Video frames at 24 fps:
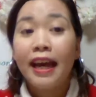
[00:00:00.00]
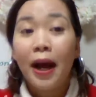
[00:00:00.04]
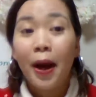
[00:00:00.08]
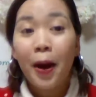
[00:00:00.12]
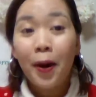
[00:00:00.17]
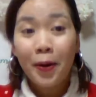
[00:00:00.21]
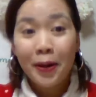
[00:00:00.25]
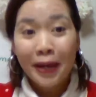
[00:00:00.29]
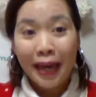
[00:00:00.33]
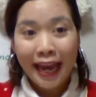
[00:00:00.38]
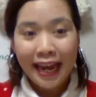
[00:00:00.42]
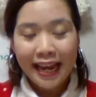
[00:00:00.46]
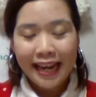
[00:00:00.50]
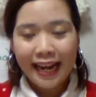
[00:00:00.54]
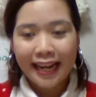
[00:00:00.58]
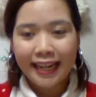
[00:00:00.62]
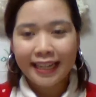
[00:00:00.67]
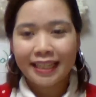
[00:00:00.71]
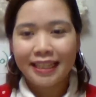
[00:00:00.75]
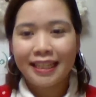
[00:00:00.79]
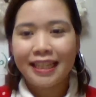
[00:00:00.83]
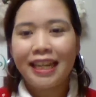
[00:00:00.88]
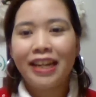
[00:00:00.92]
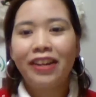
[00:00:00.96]
Okay,
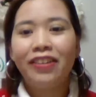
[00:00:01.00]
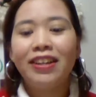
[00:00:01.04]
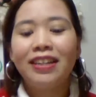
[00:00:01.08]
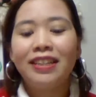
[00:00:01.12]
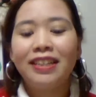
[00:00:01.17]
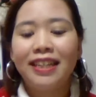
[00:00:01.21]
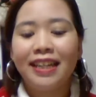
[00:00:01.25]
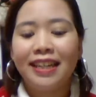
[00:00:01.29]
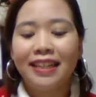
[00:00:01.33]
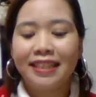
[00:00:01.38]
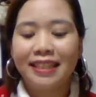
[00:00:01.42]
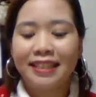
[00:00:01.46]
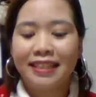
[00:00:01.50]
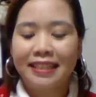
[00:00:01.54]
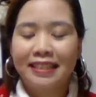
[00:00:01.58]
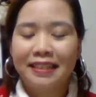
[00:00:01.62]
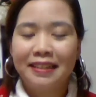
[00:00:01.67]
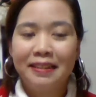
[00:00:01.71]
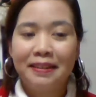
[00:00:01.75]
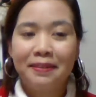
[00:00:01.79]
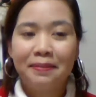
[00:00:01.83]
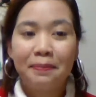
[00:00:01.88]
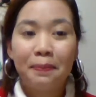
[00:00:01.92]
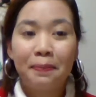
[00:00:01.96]
guys, here it is.
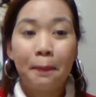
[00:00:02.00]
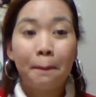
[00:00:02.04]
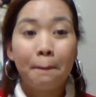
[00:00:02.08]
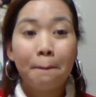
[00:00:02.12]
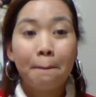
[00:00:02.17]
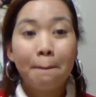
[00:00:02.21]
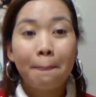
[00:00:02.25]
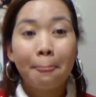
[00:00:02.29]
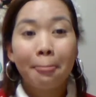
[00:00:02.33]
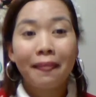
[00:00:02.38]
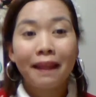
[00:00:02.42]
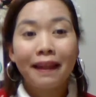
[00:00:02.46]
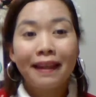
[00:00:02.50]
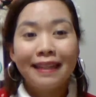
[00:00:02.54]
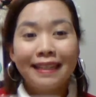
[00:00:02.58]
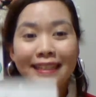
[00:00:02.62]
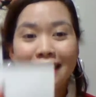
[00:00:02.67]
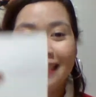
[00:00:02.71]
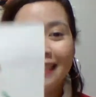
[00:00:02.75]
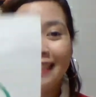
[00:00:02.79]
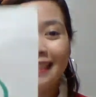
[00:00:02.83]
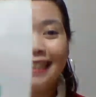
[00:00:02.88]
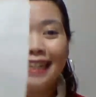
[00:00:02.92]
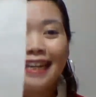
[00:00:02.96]

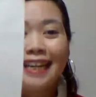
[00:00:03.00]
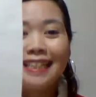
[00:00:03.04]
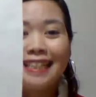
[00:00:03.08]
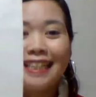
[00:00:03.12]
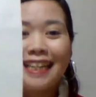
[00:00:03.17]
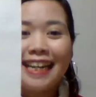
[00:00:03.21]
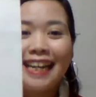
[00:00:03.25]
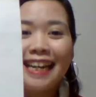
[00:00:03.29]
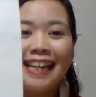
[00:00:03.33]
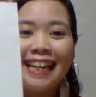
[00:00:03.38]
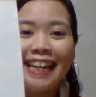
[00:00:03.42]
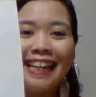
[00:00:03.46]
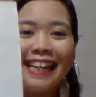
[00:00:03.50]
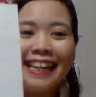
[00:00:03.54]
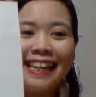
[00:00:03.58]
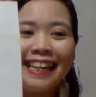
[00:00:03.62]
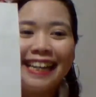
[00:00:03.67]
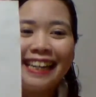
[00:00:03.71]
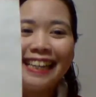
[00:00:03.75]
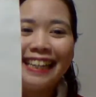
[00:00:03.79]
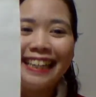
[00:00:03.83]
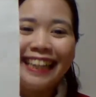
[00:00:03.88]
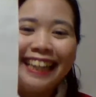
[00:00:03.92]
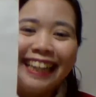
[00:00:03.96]

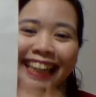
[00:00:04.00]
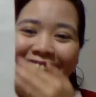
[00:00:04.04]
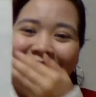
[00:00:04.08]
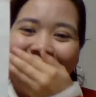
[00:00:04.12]
Ta-da!